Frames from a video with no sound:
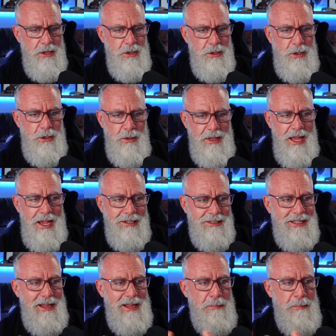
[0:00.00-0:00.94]

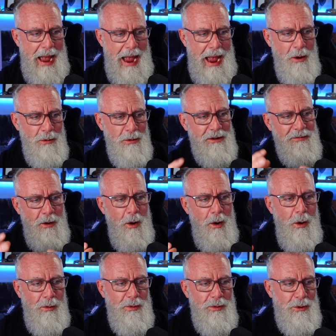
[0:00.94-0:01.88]
utilizing the power of
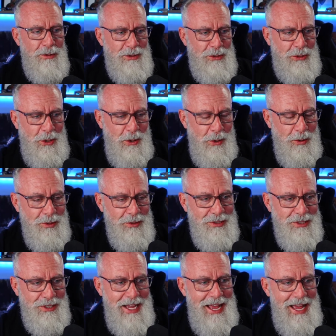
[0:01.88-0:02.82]
all those
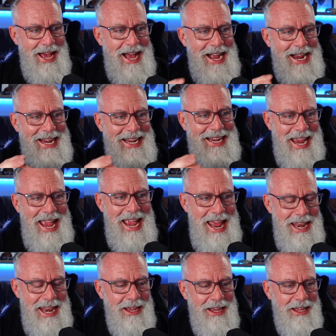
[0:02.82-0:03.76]
tools
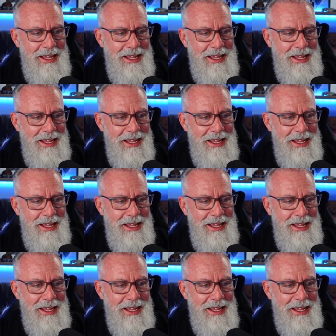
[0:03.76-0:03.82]
again